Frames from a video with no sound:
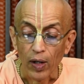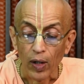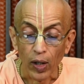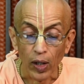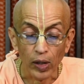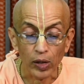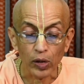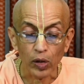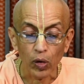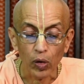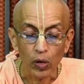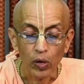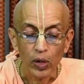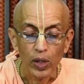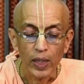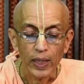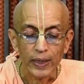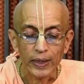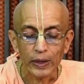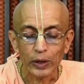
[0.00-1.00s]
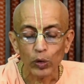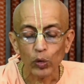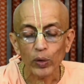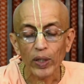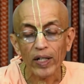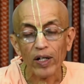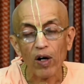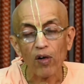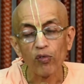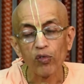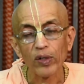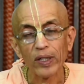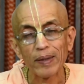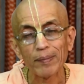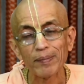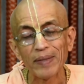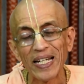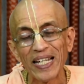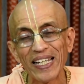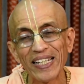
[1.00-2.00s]
Although you can offer
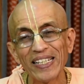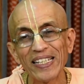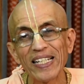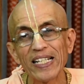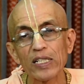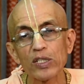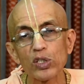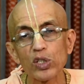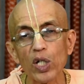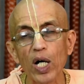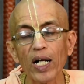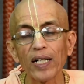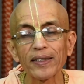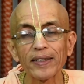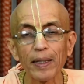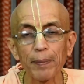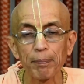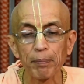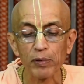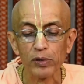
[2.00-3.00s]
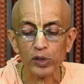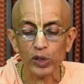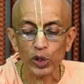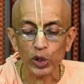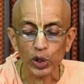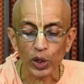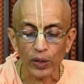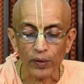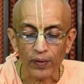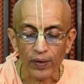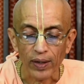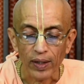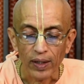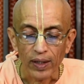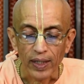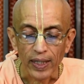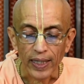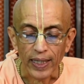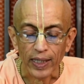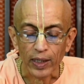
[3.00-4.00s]
him any exalted position,
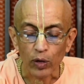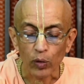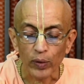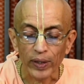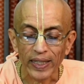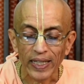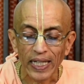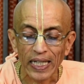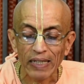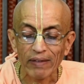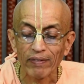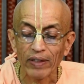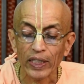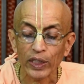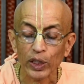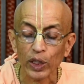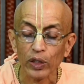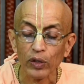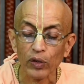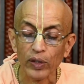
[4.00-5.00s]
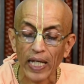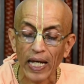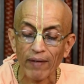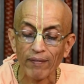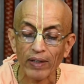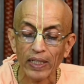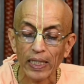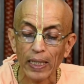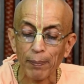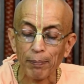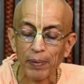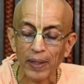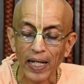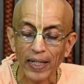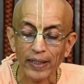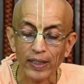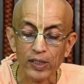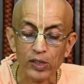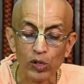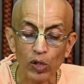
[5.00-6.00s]
including elevation to the heavenly
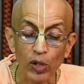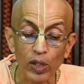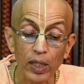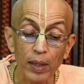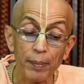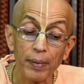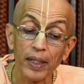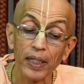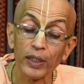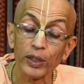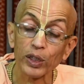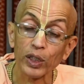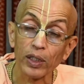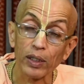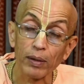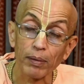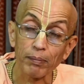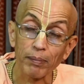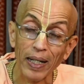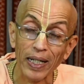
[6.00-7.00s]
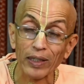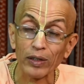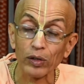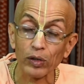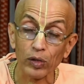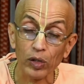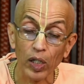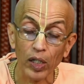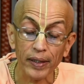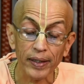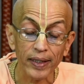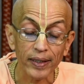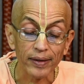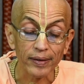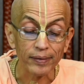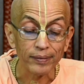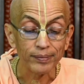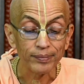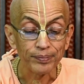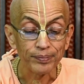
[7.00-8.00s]
planets or liberation back to Godhead.